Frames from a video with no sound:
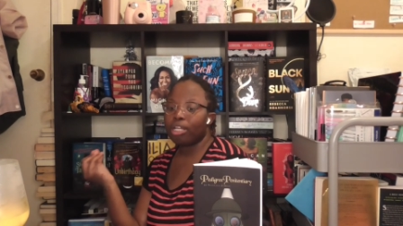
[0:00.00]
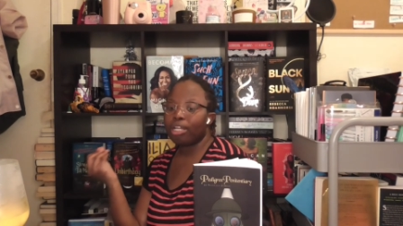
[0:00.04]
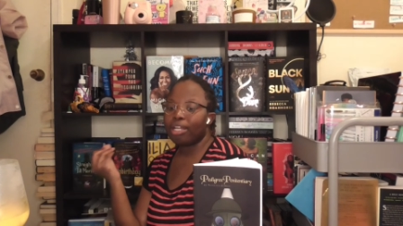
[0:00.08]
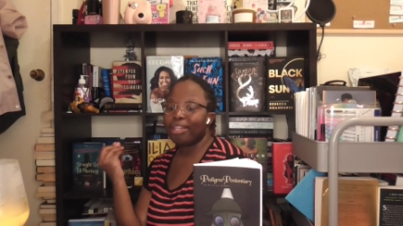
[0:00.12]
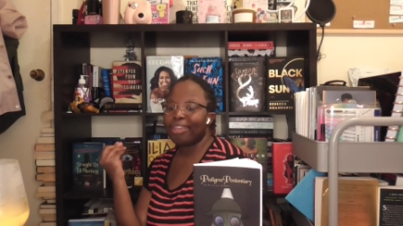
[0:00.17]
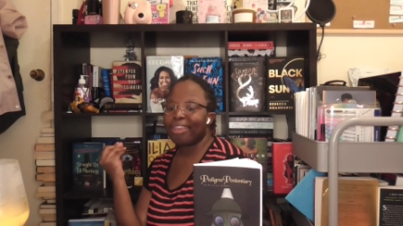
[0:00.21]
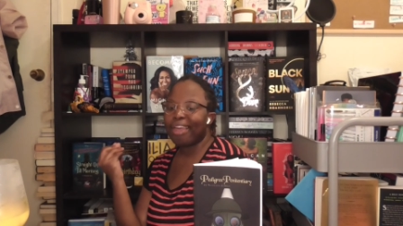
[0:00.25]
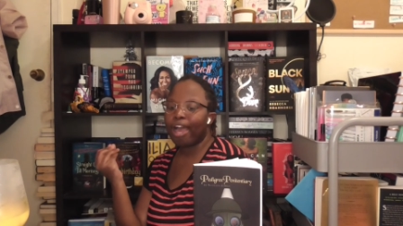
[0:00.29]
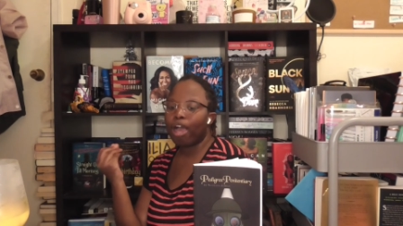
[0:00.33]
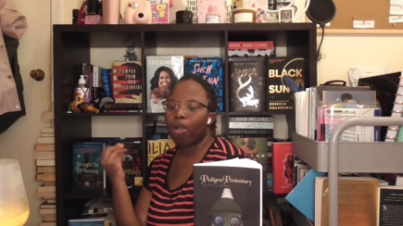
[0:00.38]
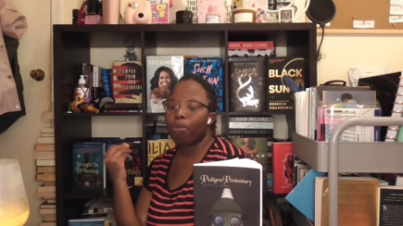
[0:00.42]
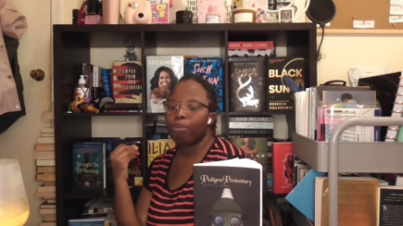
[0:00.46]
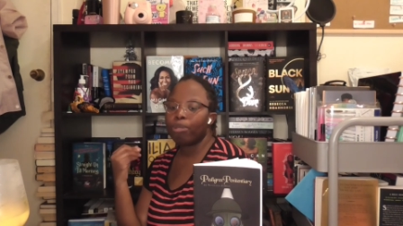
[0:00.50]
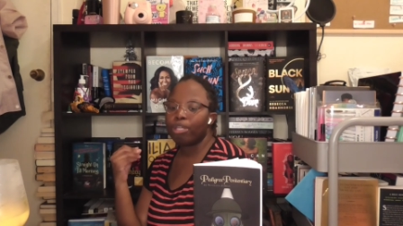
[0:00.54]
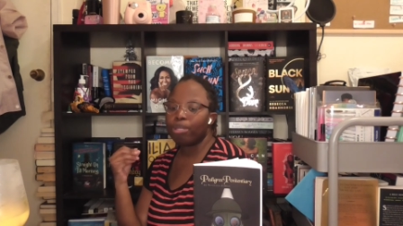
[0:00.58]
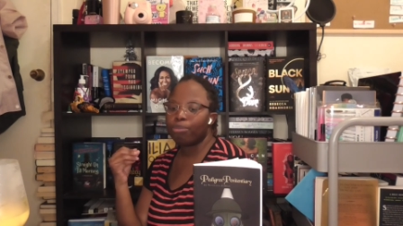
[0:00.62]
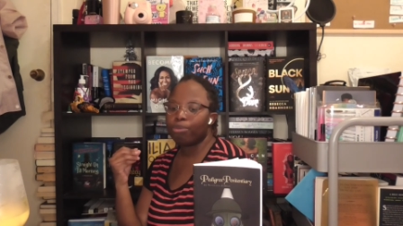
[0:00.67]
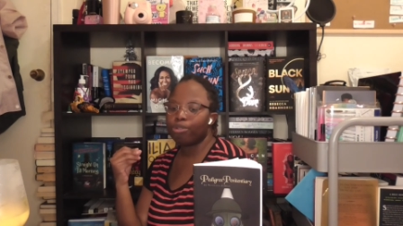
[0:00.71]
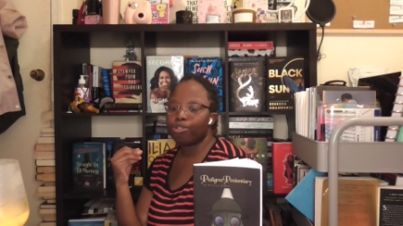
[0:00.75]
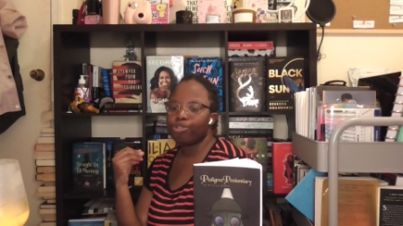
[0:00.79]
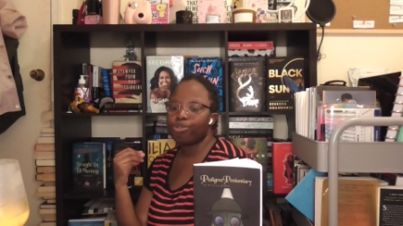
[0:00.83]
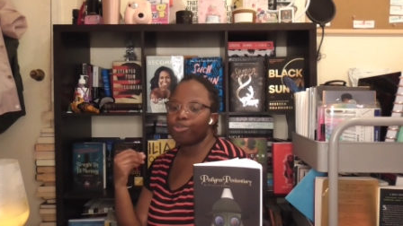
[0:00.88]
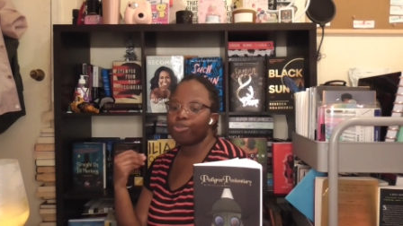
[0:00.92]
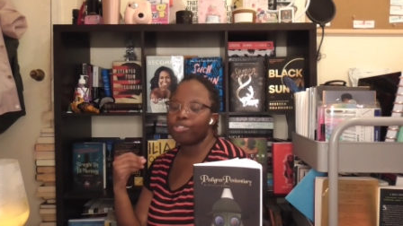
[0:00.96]
allow
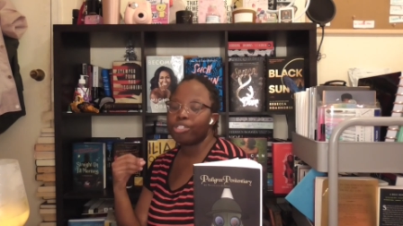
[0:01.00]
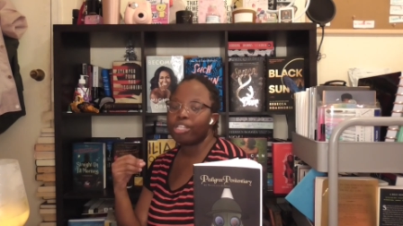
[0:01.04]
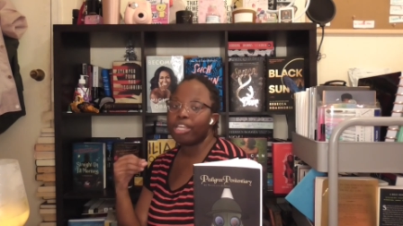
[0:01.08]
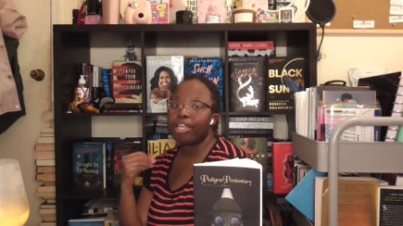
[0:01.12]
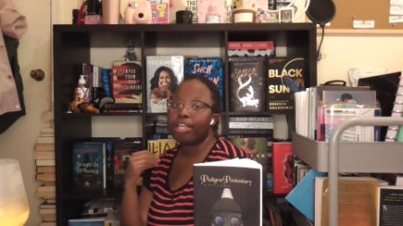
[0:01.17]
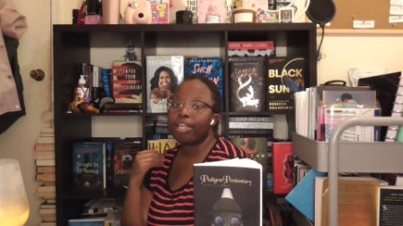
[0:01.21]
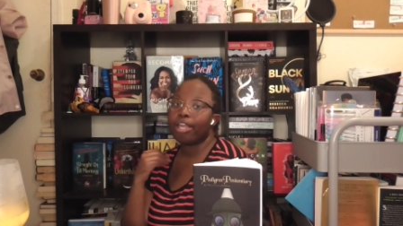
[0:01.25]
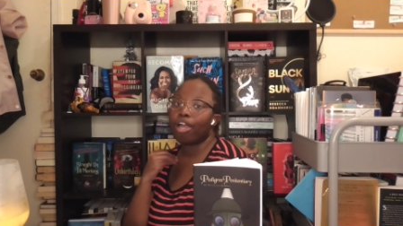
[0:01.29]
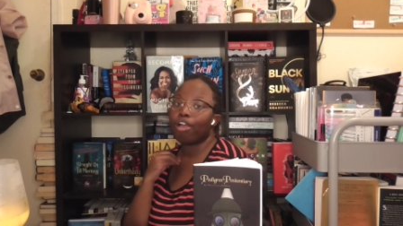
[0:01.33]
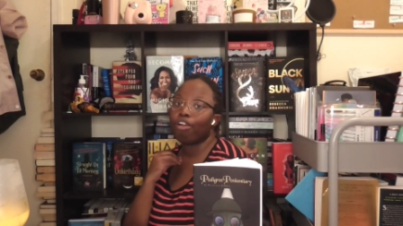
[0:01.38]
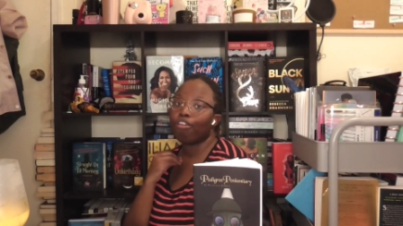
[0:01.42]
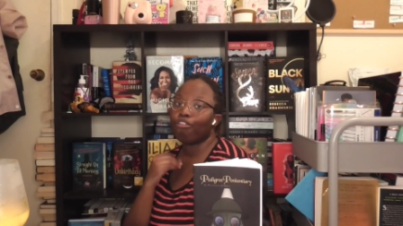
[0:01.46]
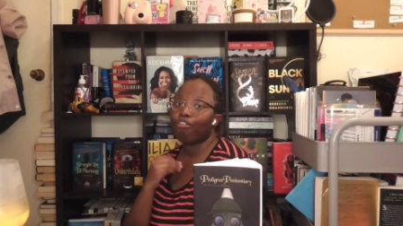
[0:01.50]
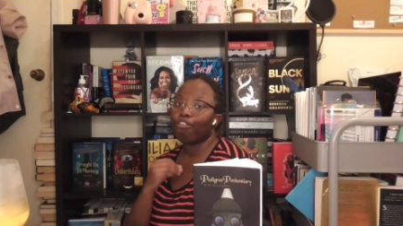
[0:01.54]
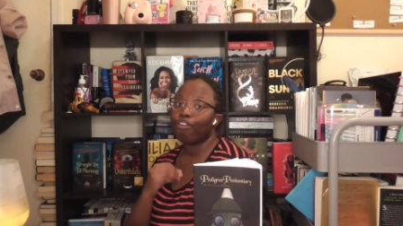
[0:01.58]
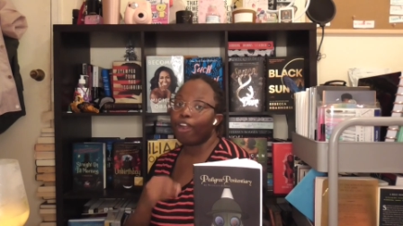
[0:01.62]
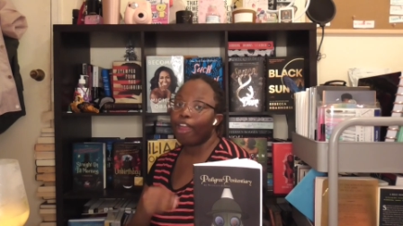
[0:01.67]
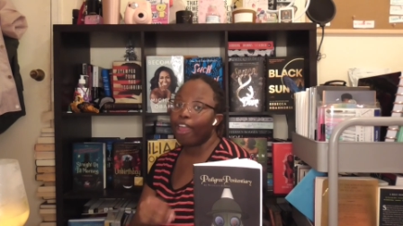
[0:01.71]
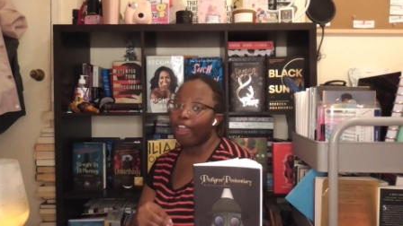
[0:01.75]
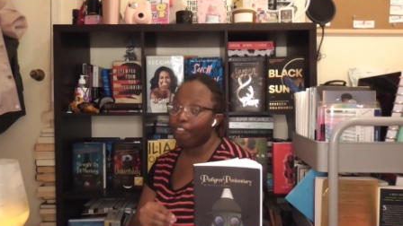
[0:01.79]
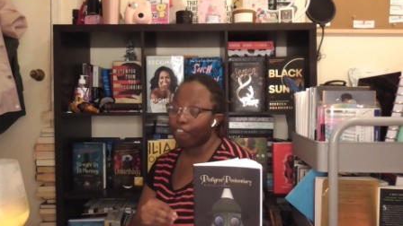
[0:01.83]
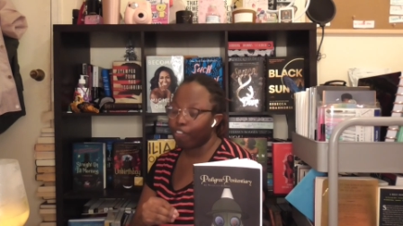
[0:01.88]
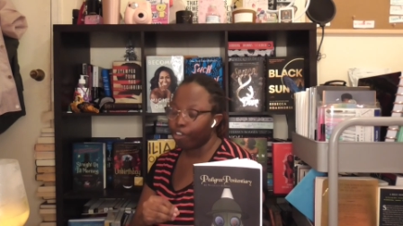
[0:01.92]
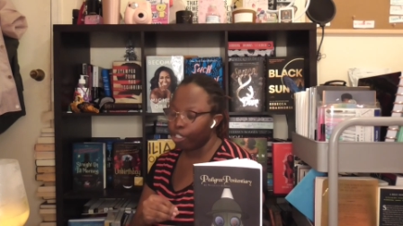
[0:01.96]
people to stay young
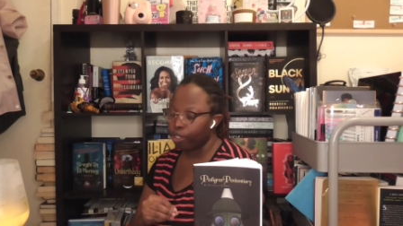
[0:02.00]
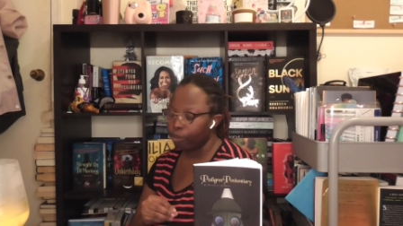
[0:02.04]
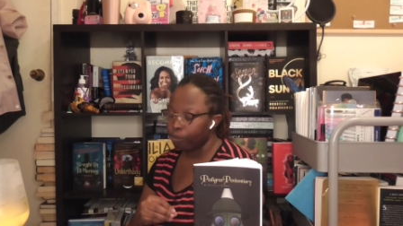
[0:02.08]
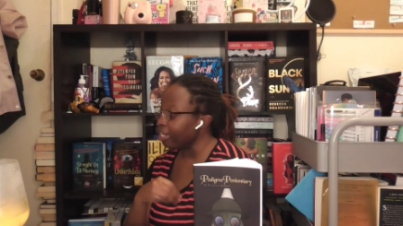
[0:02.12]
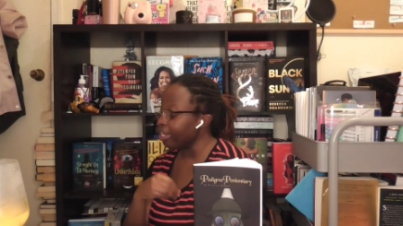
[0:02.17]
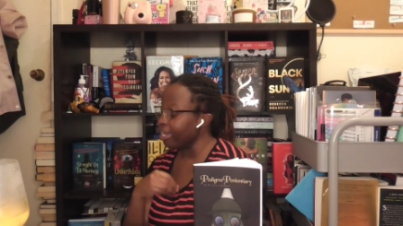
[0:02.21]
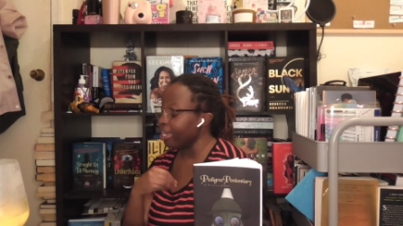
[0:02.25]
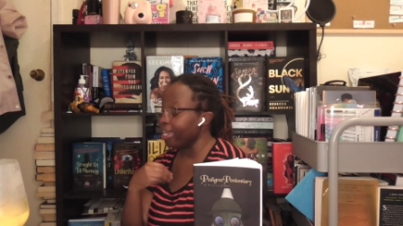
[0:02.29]
forever.